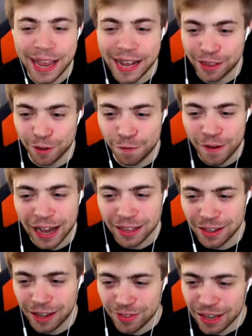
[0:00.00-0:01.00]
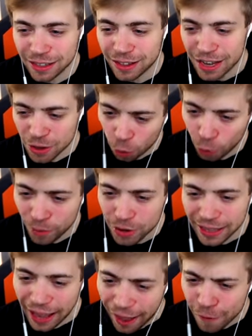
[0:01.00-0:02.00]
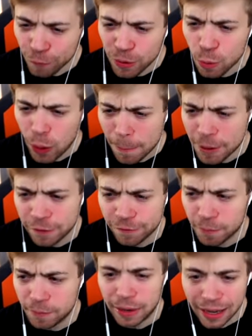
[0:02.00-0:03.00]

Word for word: is the fact that there's like almost every weapon from